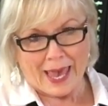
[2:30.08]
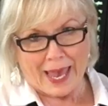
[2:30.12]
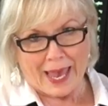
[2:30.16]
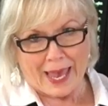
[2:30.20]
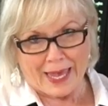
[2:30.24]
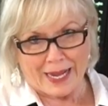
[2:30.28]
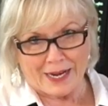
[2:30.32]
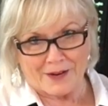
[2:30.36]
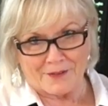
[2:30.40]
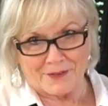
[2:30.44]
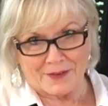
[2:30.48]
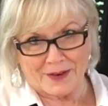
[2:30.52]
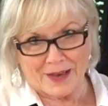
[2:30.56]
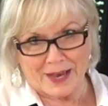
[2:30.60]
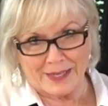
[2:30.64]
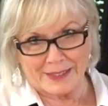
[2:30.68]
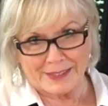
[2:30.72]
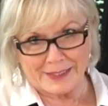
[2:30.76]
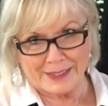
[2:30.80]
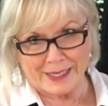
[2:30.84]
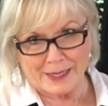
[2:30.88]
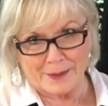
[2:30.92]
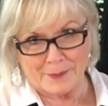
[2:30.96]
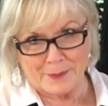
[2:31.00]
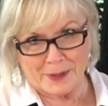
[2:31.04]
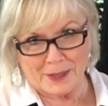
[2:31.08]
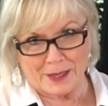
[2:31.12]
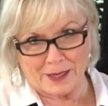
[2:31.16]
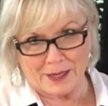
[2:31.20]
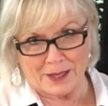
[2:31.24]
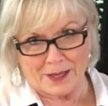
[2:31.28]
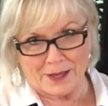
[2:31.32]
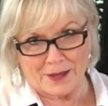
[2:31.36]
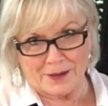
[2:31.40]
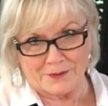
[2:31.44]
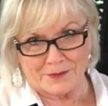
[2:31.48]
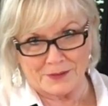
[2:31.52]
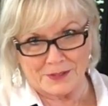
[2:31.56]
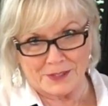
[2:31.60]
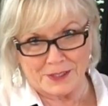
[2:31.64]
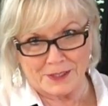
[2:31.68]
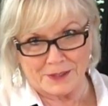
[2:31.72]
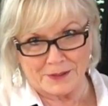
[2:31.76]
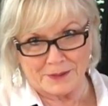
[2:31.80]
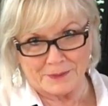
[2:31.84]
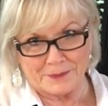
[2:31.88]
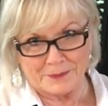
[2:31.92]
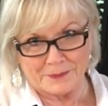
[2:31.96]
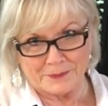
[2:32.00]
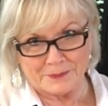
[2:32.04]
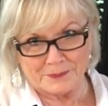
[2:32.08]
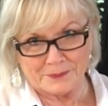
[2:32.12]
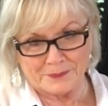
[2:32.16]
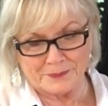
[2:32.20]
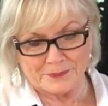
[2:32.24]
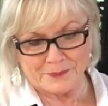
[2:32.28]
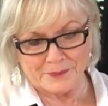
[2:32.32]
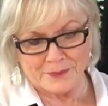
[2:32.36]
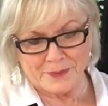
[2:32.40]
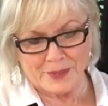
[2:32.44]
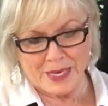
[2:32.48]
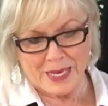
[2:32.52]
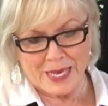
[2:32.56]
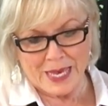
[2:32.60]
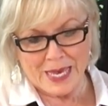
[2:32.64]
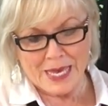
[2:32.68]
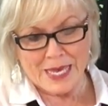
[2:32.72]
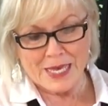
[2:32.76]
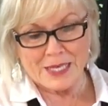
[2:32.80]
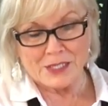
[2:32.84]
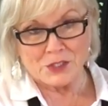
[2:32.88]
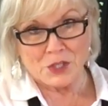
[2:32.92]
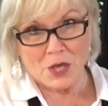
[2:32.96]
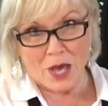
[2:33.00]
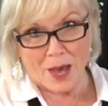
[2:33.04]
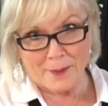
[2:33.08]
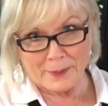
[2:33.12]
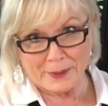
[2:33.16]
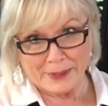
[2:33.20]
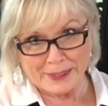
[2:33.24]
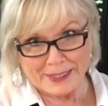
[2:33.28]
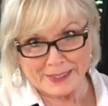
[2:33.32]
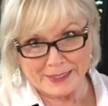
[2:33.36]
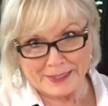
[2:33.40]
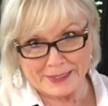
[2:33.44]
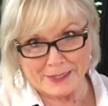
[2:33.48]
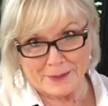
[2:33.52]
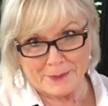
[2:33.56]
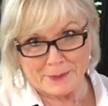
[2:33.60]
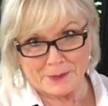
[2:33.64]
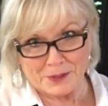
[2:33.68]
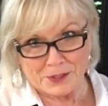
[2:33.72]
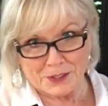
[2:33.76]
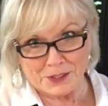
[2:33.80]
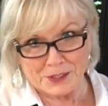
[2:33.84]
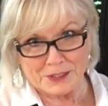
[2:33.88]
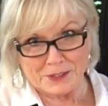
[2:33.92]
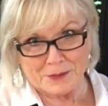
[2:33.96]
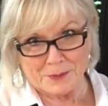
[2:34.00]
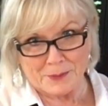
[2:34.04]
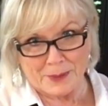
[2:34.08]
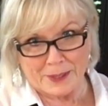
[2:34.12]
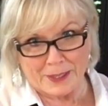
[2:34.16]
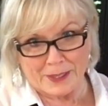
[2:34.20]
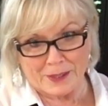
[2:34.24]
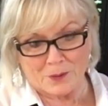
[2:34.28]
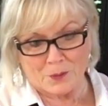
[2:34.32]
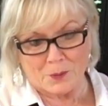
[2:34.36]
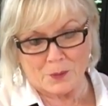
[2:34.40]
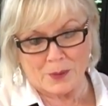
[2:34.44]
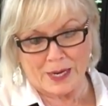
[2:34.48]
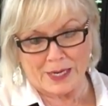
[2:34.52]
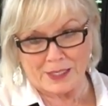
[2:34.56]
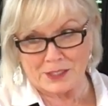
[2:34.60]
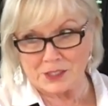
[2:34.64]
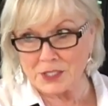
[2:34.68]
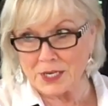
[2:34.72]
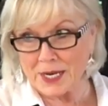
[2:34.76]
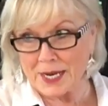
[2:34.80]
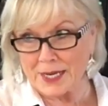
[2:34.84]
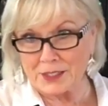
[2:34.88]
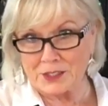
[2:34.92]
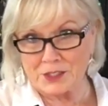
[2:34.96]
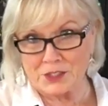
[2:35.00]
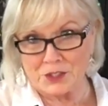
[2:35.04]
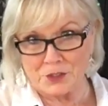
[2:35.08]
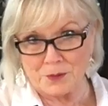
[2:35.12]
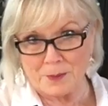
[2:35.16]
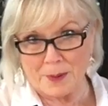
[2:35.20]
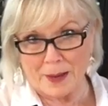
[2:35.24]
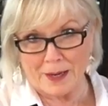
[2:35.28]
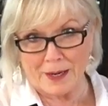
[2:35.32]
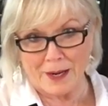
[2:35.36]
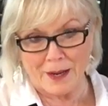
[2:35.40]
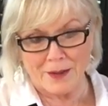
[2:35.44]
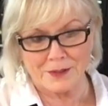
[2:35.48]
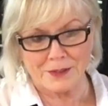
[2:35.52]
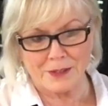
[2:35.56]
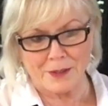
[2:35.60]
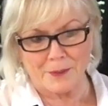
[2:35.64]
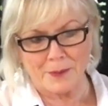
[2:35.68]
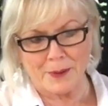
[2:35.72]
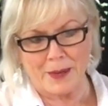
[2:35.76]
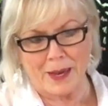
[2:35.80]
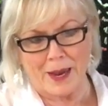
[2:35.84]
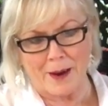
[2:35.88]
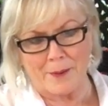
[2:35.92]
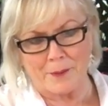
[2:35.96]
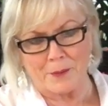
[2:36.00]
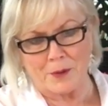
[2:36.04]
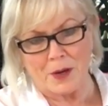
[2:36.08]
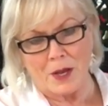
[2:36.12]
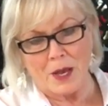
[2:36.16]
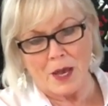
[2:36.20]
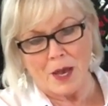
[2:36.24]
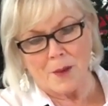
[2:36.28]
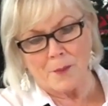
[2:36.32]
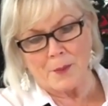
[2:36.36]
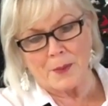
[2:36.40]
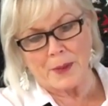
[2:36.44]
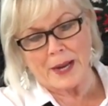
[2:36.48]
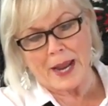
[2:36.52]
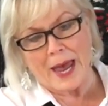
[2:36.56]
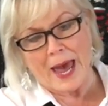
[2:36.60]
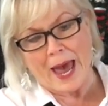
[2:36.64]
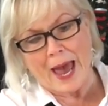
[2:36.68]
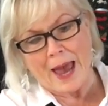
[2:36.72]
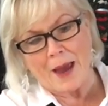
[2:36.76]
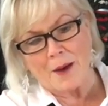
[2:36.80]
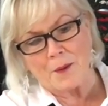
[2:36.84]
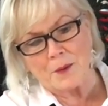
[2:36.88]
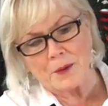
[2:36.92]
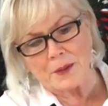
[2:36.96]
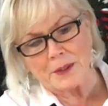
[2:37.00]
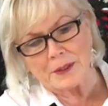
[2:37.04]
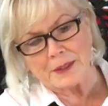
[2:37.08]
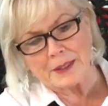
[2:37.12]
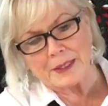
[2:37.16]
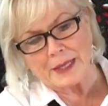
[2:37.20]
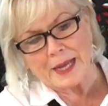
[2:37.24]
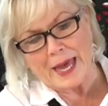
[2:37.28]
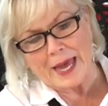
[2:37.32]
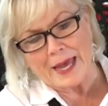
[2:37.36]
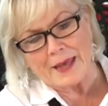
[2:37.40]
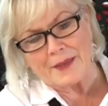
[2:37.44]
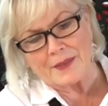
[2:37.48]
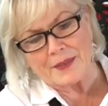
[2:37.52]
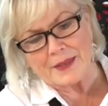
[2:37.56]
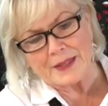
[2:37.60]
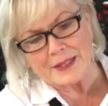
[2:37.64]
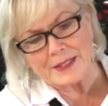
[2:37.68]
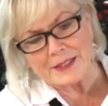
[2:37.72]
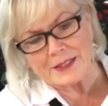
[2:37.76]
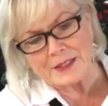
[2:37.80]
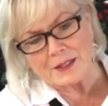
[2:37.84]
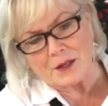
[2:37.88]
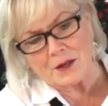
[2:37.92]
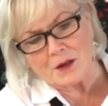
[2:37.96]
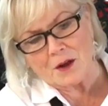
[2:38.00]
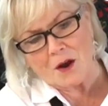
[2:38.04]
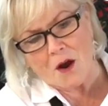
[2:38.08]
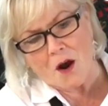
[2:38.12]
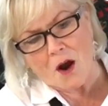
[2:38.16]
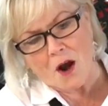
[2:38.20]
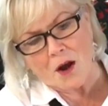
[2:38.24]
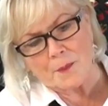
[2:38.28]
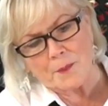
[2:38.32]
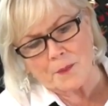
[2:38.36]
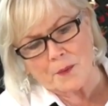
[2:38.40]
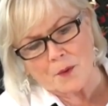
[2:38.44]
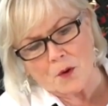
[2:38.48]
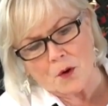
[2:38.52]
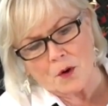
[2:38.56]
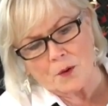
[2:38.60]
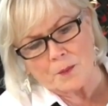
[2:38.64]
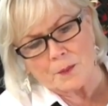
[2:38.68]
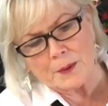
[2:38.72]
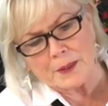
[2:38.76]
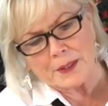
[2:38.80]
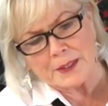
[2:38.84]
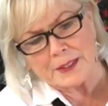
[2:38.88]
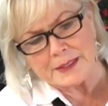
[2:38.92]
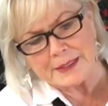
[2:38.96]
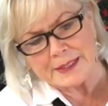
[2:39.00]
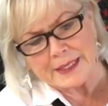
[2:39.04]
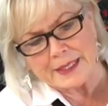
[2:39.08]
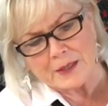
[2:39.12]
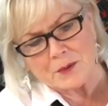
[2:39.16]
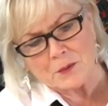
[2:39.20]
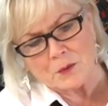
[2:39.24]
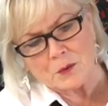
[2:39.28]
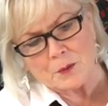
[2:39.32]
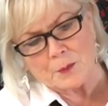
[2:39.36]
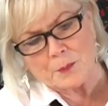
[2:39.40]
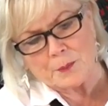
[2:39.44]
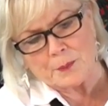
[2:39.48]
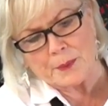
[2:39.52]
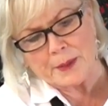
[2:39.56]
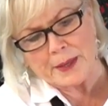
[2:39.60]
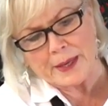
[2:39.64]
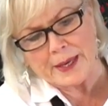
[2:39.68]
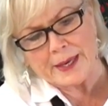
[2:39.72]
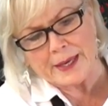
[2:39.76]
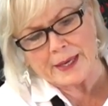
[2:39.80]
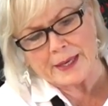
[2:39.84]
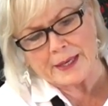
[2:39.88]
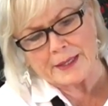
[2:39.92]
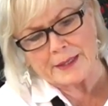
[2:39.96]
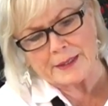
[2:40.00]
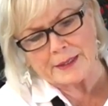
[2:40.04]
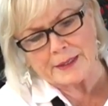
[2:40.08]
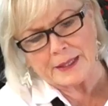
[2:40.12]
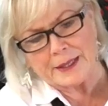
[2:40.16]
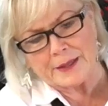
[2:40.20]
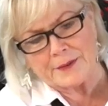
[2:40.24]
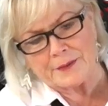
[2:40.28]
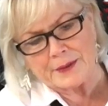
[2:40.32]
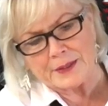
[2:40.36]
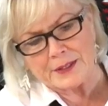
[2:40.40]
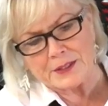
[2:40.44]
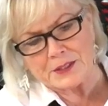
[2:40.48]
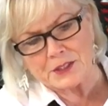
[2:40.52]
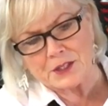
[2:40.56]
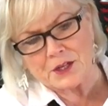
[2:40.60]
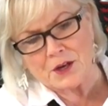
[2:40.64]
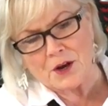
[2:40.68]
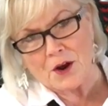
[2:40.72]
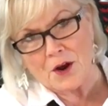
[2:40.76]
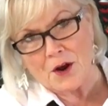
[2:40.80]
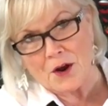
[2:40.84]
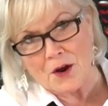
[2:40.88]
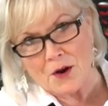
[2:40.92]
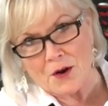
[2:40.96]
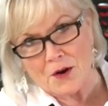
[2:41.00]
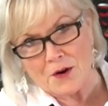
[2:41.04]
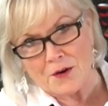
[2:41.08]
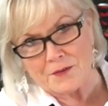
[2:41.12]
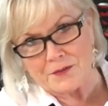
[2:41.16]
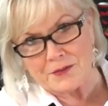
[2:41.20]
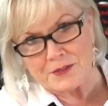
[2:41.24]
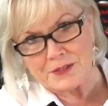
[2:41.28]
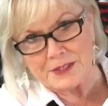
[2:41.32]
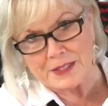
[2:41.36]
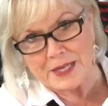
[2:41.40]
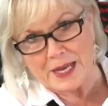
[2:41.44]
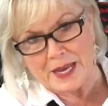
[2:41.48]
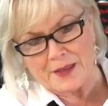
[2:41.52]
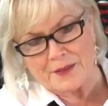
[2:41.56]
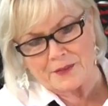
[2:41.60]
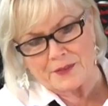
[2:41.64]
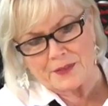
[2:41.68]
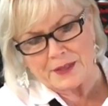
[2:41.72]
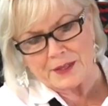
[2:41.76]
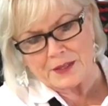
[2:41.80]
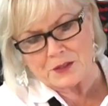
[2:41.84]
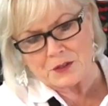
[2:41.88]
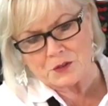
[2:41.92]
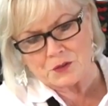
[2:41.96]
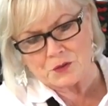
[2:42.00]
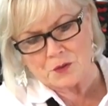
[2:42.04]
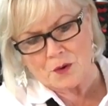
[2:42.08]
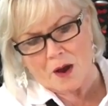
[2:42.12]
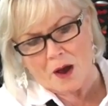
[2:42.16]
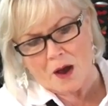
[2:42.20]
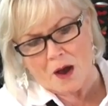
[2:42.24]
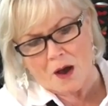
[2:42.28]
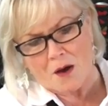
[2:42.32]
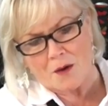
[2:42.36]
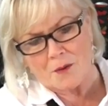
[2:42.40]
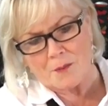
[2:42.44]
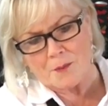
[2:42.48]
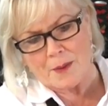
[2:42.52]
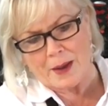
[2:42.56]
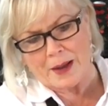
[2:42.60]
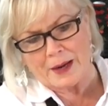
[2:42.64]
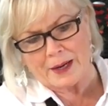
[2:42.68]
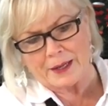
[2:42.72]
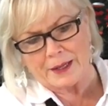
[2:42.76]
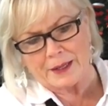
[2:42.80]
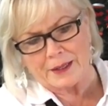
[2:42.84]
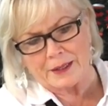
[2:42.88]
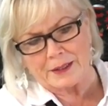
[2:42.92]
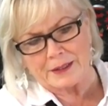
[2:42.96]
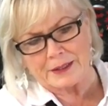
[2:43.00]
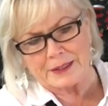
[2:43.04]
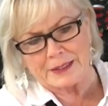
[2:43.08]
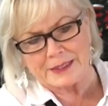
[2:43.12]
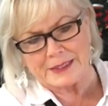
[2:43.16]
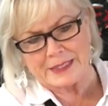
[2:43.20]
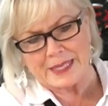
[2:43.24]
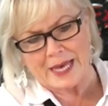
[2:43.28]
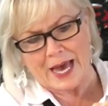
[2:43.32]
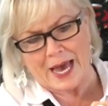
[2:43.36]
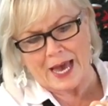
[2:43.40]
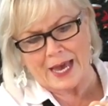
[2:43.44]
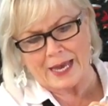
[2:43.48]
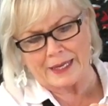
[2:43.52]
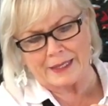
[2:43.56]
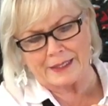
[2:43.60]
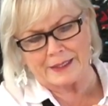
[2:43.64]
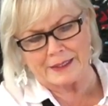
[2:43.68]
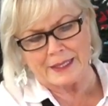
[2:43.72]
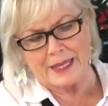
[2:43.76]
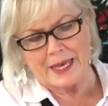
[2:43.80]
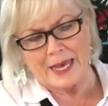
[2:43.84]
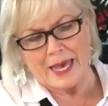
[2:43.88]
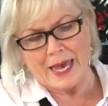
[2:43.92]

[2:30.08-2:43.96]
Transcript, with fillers: And I forgot to get my gloves. So I'm going to get them in just a minute when I change to my close-up camera. But I would lay this little cardboard because it will bend in these curves and then draw my little design.